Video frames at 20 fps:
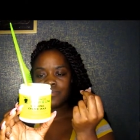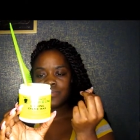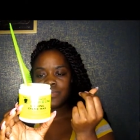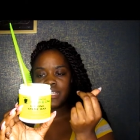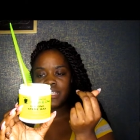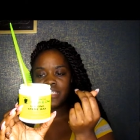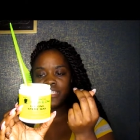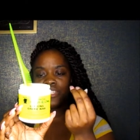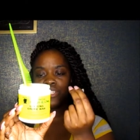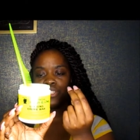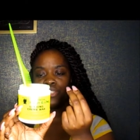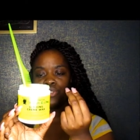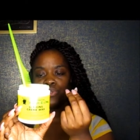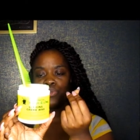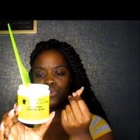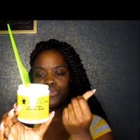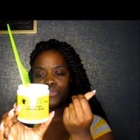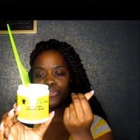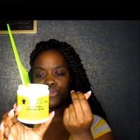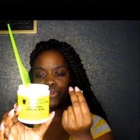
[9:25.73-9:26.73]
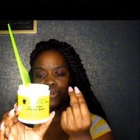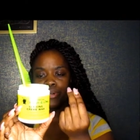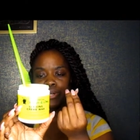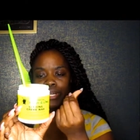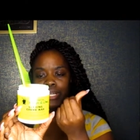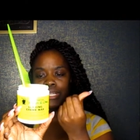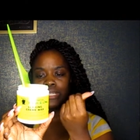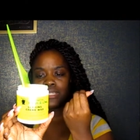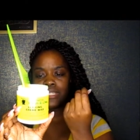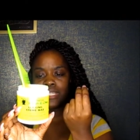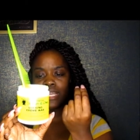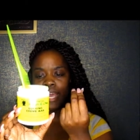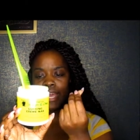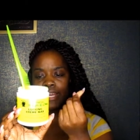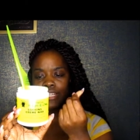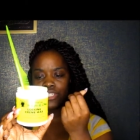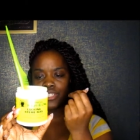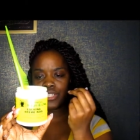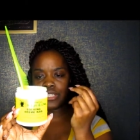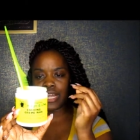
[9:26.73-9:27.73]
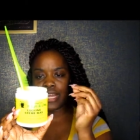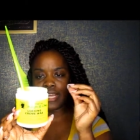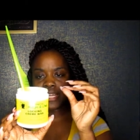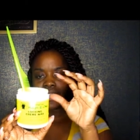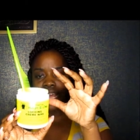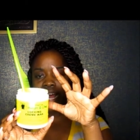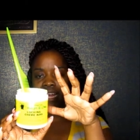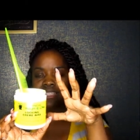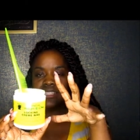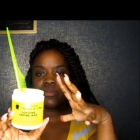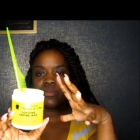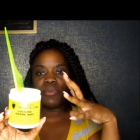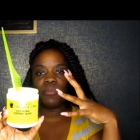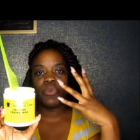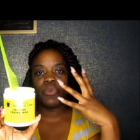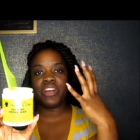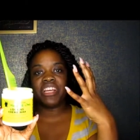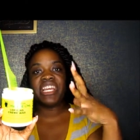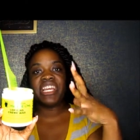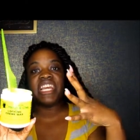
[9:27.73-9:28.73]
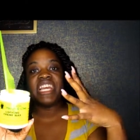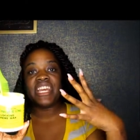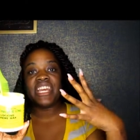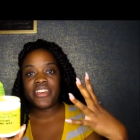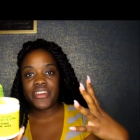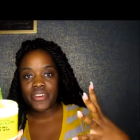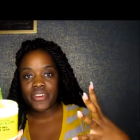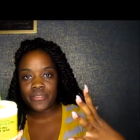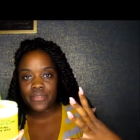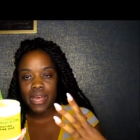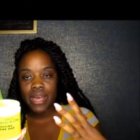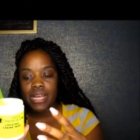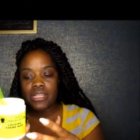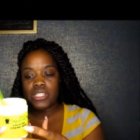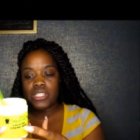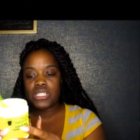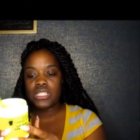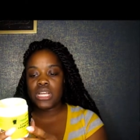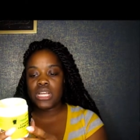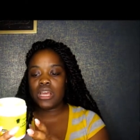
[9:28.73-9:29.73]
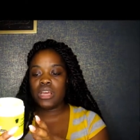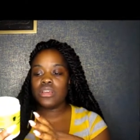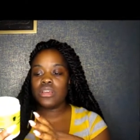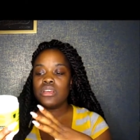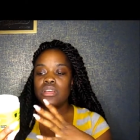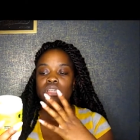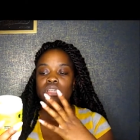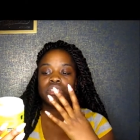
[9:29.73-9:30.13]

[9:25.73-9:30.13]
it's looser in texture. Like, it has a little bit more give, I should say.